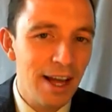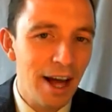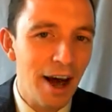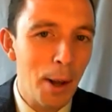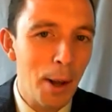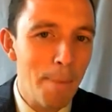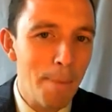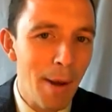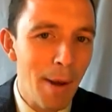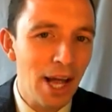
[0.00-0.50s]

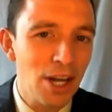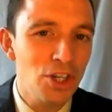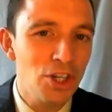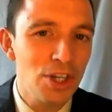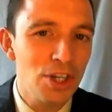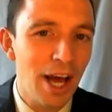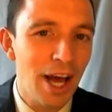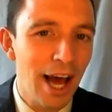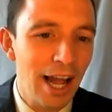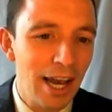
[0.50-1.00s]
I
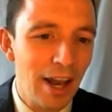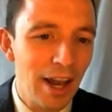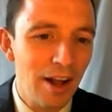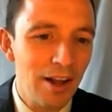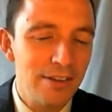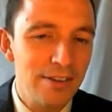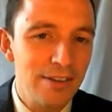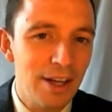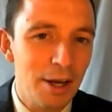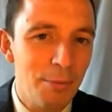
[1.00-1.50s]
mention a
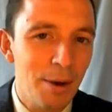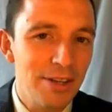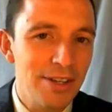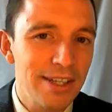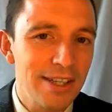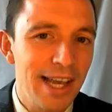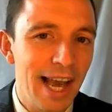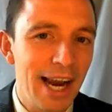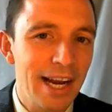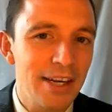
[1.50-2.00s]
lot about
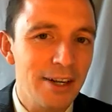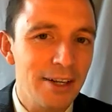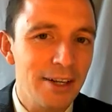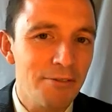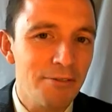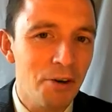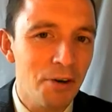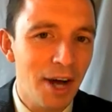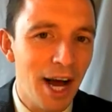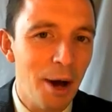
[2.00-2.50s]
the technical
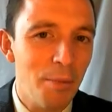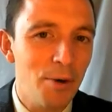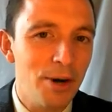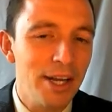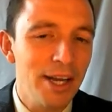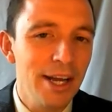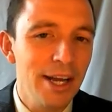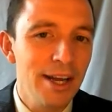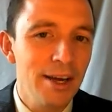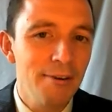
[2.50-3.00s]

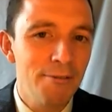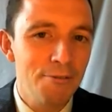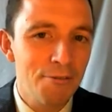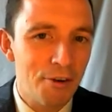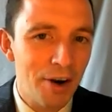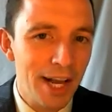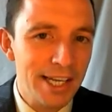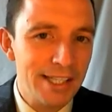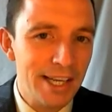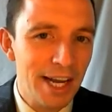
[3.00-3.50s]
vocabulary
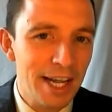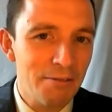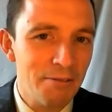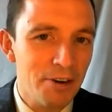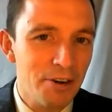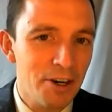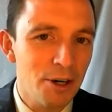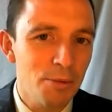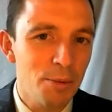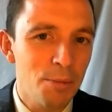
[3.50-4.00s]
phrasal
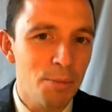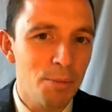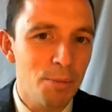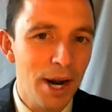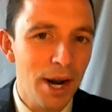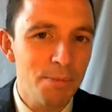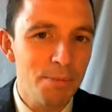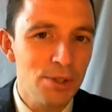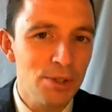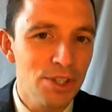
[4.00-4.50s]
verb
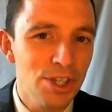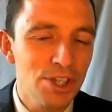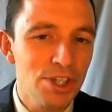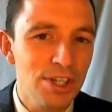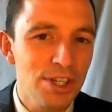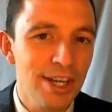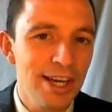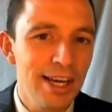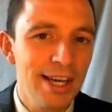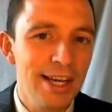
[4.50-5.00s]

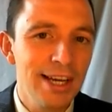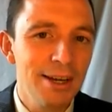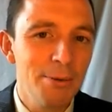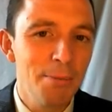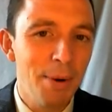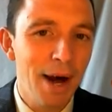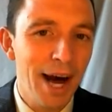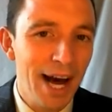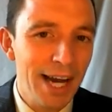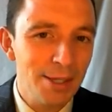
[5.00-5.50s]
preposition
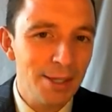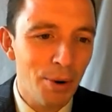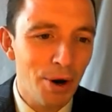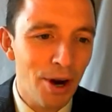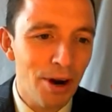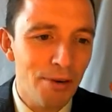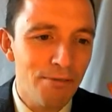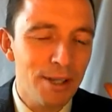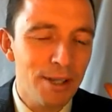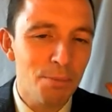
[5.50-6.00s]
past
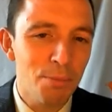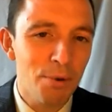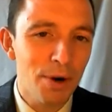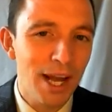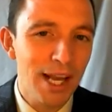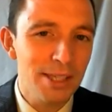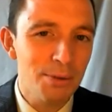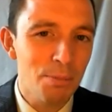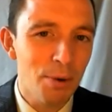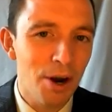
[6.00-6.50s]
perfect
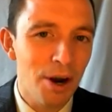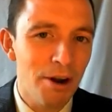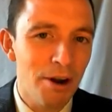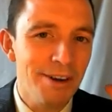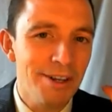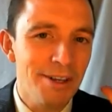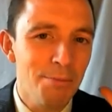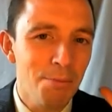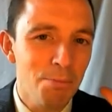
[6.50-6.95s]
present perfect